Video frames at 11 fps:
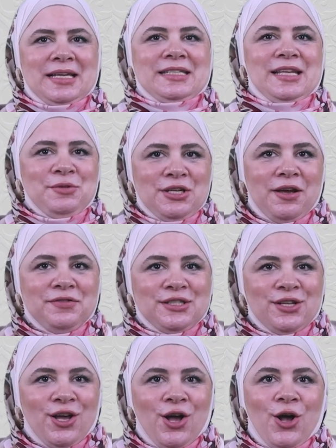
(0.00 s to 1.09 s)
Some
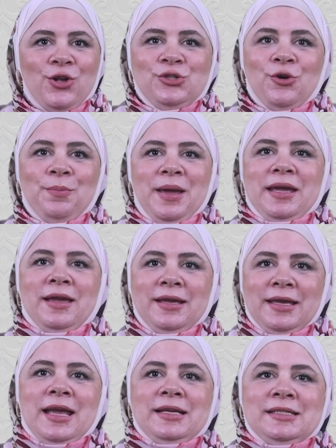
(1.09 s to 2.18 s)
chefs also bake
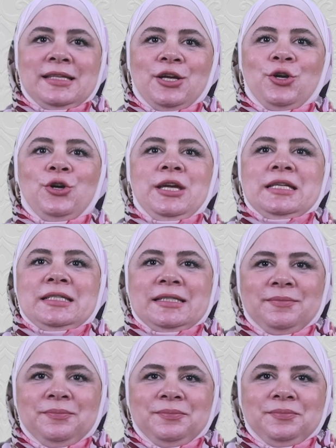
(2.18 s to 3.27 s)
cakes and
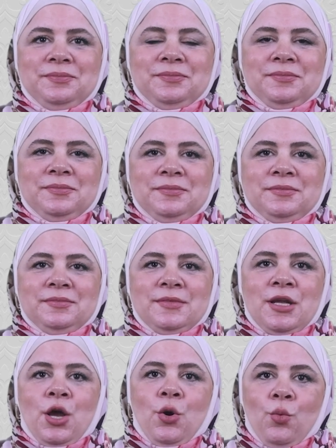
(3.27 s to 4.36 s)
cookies.
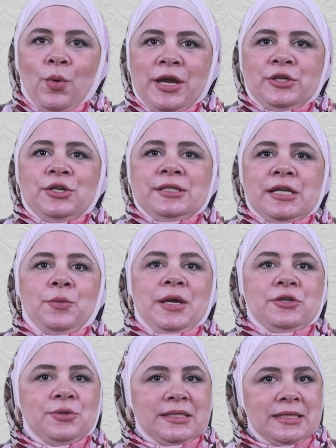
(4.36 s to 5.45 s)
Waiters and
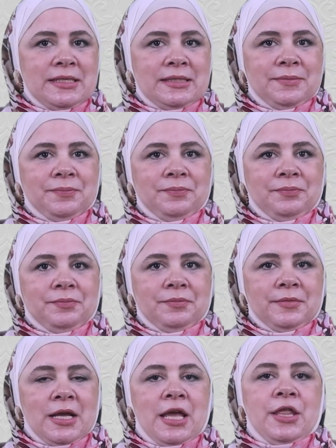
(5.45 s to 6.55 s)
waitresses,
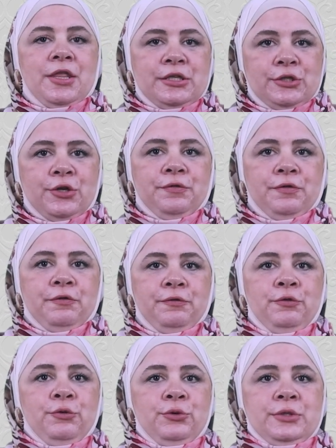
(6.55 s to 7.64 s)
they serve
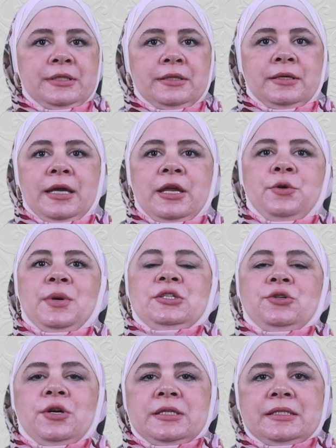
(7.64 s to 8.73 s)
food in
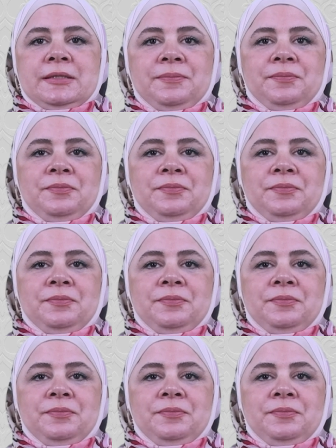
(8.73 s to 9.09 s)
restaurants.